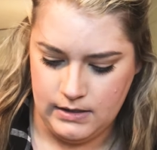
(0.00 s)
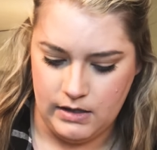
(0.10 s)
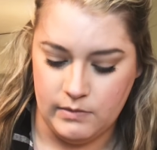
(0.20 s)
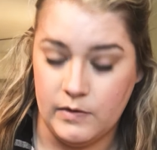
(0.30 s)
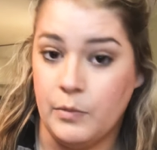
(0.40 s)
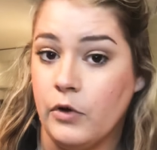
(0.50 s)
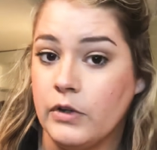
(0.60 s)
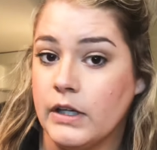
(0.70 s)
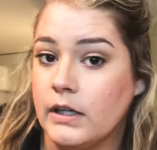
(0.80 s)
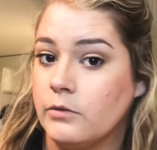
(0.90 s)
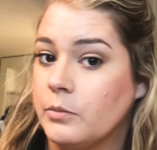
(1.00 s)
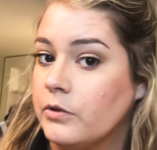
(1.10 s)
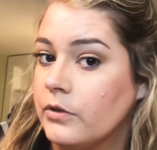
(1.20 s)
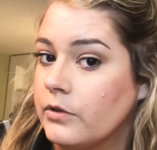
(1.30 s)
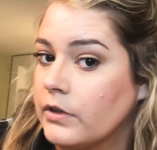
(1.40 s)
If you pull it, it will
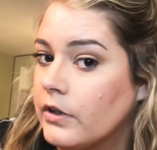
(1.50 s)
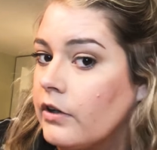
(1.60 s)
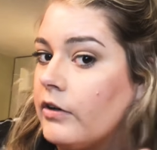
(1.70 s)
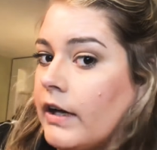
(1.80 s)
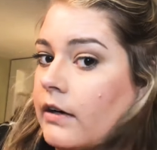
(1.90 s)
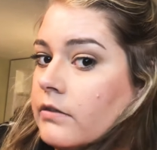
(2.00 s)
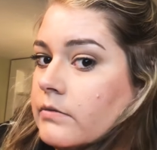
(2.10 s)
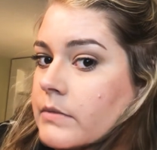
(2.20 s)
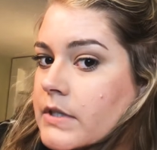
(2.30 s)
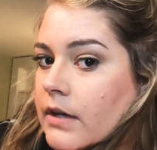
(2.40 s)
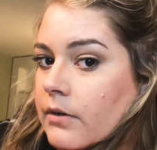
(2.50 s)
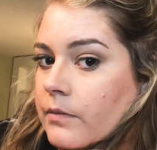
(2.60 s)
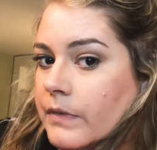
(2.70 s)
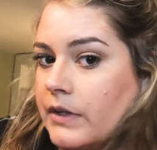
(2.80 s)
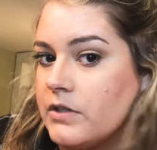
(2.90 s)
pull the curl out. So
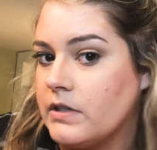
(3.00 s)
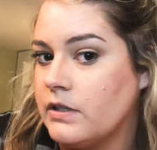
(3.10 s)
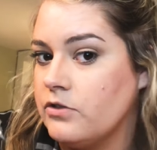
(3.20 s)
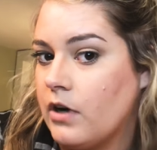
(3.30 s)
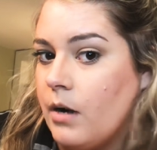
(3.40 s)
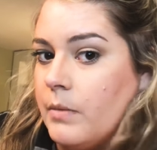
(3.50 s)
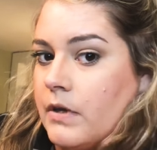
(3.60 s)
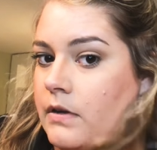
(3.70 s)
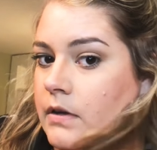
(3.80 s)
I just let it drop.